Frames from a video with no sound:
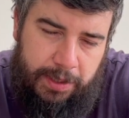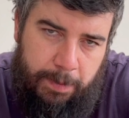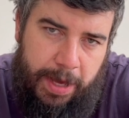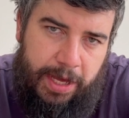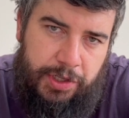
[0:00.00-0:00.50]
to
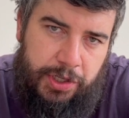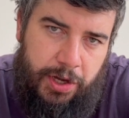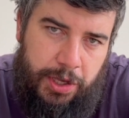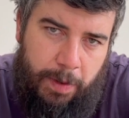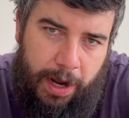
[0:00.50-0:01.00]
make sure
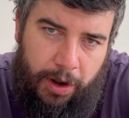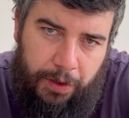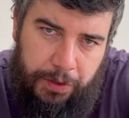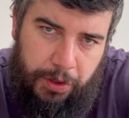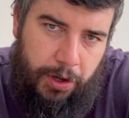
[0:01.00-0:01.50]
you are
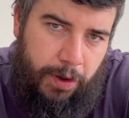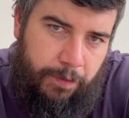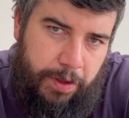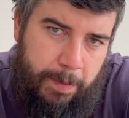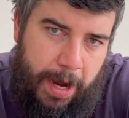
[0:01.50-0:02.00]
not done
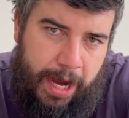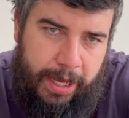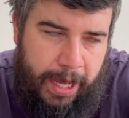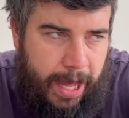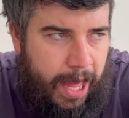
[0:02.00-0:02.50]
over in the market